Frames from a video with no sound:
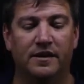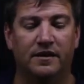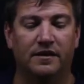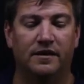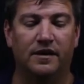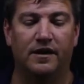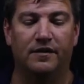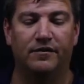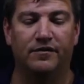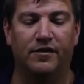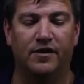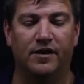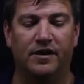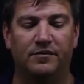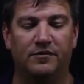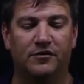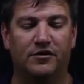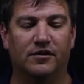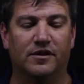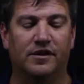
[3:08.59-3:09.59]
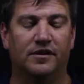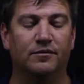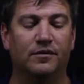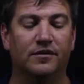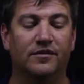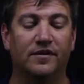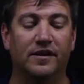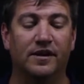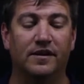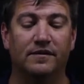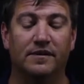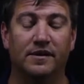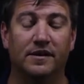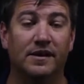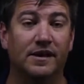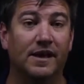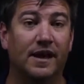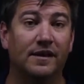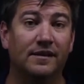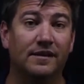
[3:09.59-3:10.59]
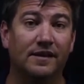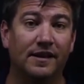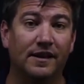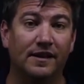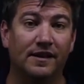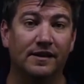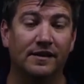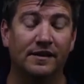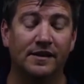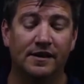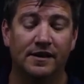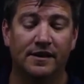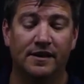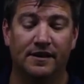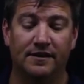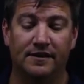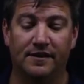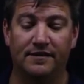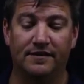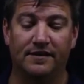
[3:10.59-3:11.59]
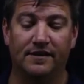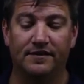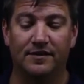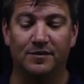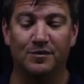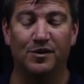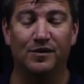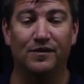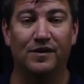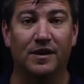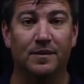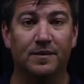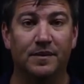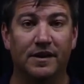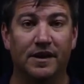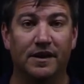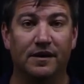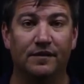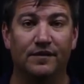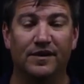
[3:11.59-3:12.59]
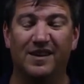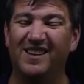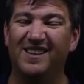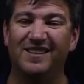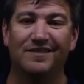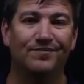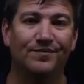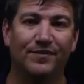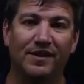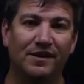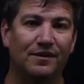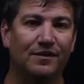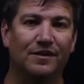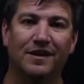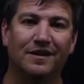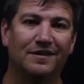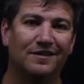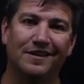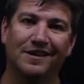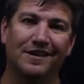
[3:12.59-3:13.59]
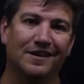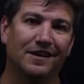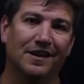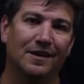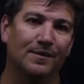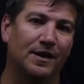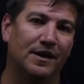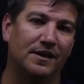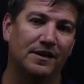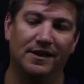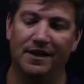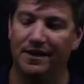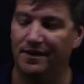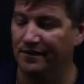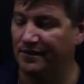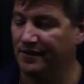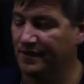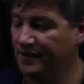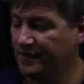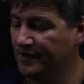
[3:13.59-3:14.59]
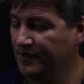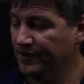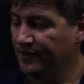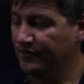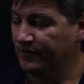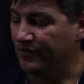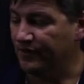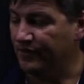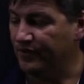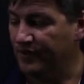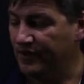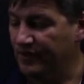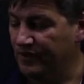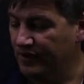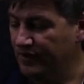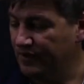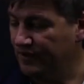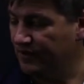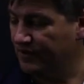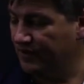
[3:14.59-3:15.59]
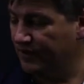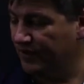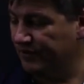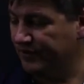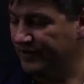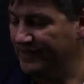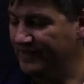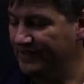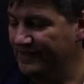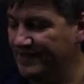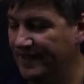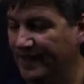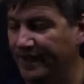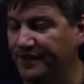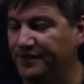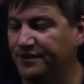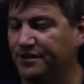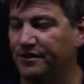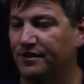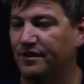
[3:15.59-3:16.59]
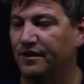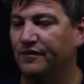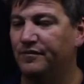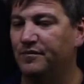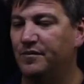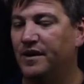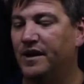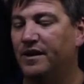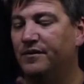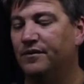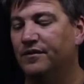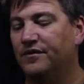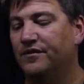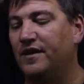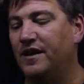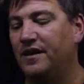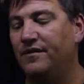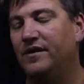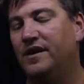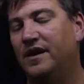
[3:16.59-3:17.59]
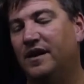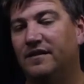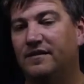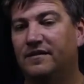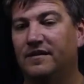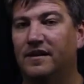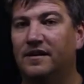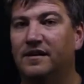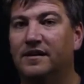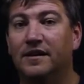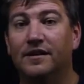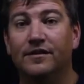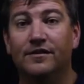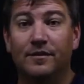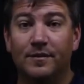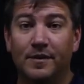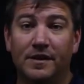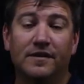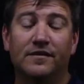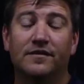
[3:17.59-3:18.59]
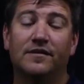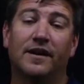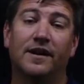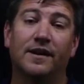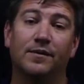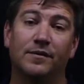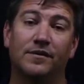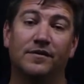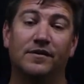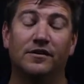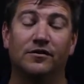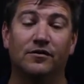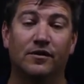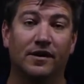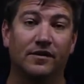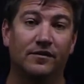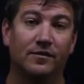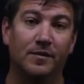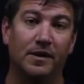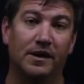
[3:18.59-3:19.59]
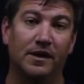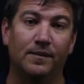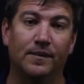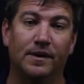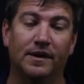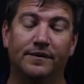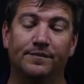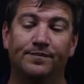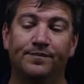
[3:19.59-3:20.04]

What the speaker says: Now, if I'm trying to receive it at the end here, and these things are moving up and down over here, they're not actually going to come out the end. So the orientation of my receiving antenna needs to be the same as the transmitting one.